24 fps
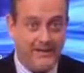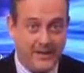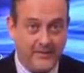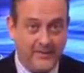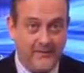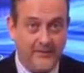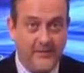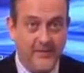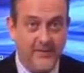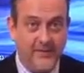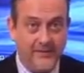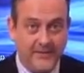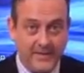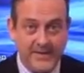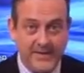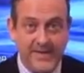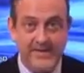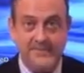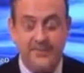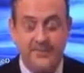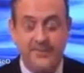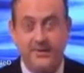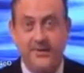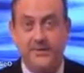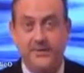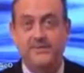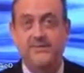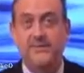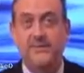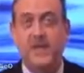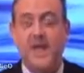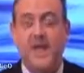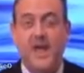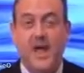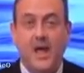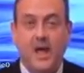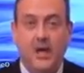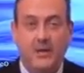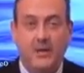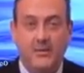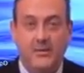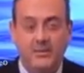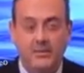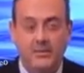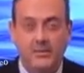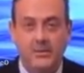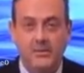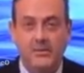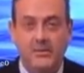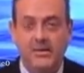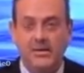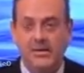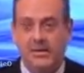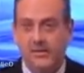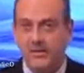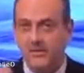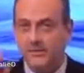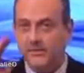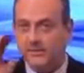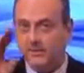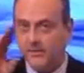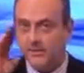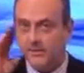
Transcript: government of Facebook. Wait, hang on.